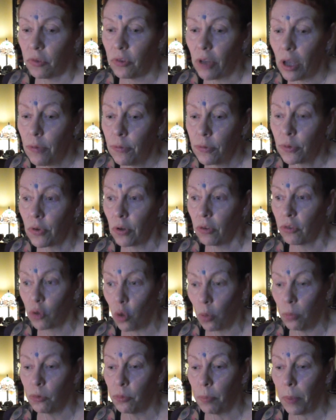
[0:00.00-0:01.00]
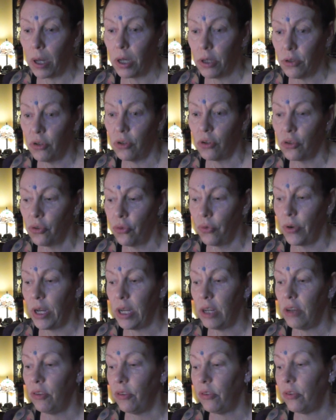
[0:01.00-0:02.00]
self trust comes by
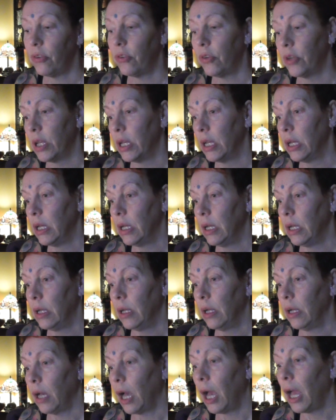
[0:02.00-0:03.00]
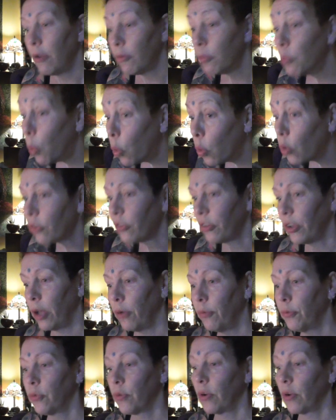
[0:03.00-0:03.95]
degrees. I have more self